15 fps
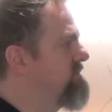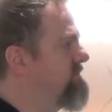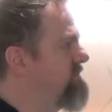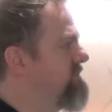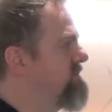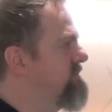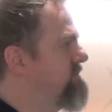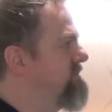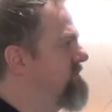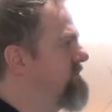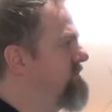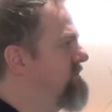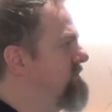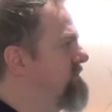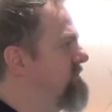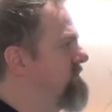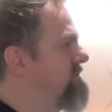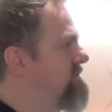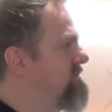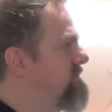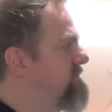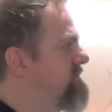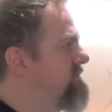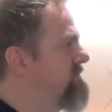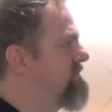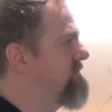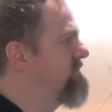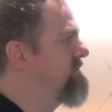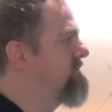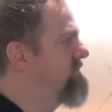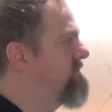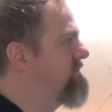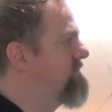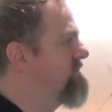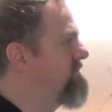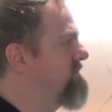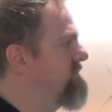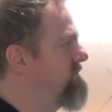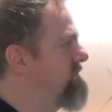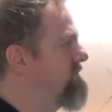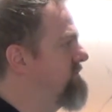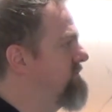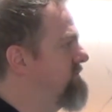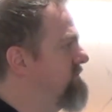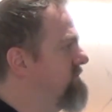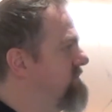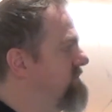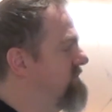(silent)